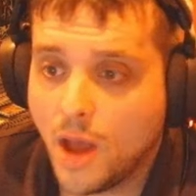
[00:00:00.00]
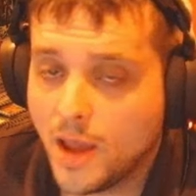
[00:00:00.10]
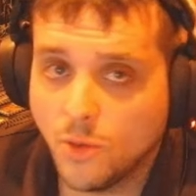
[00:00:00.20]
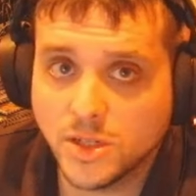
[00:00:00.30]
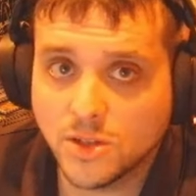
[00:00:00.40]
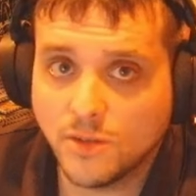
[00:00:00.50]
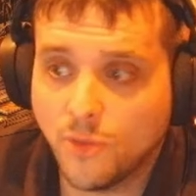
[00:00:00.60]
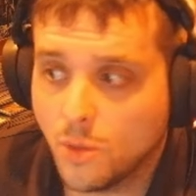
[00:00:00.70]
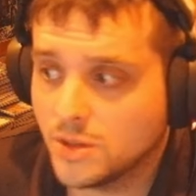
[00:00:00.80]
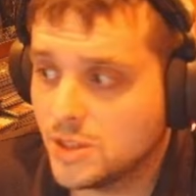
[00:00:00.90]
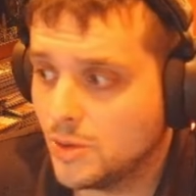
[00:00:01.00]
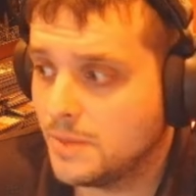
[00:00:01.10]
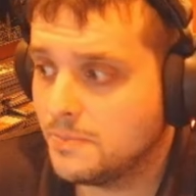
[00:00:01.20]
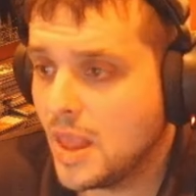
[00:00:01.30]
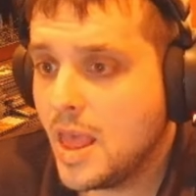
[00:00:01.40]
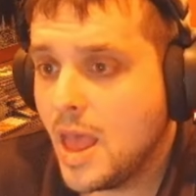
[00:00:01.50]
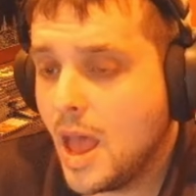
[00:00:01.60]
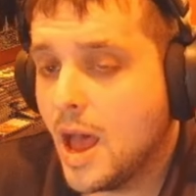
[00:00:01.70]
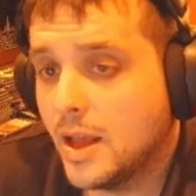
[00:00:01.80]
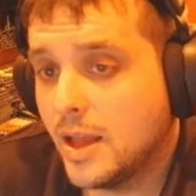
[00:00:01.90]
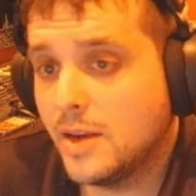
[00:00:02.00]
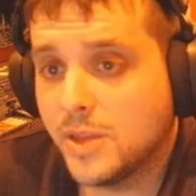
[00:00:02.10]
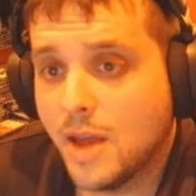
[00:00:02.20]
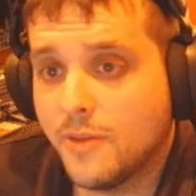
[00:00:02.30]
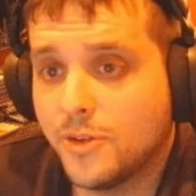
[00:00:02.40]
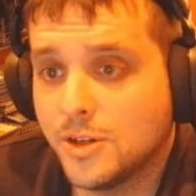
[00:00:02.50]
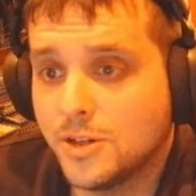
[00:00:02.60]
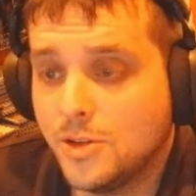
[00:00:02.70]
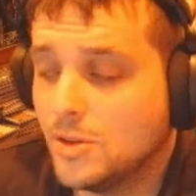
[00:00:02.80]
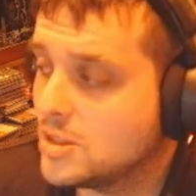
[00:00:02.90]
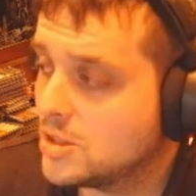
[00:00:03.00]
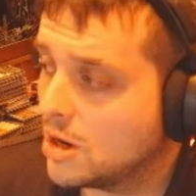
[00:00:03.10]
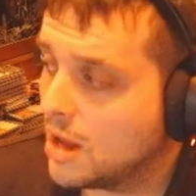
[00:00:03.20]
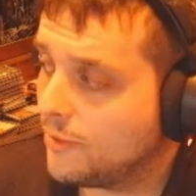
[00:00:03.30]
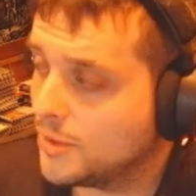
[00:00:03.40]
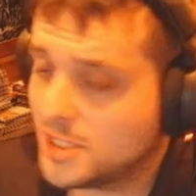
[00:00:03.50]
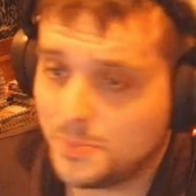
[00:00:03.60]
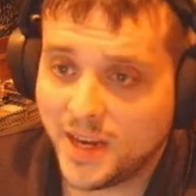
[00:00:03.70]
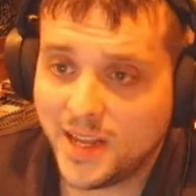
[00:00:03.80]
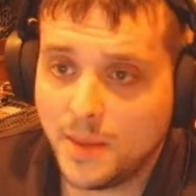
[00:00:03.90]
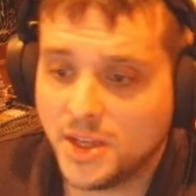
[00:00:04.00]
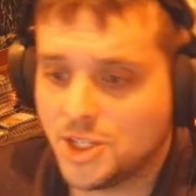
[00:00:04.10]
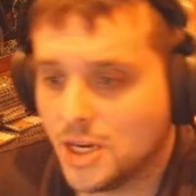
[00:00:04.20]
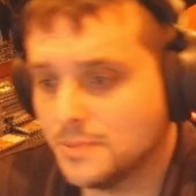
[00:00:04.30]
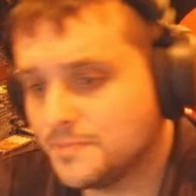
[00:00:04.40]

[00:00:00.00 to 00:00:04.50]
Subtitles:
I always look forward to it. And without further ado, let's start off with Spitting Image here.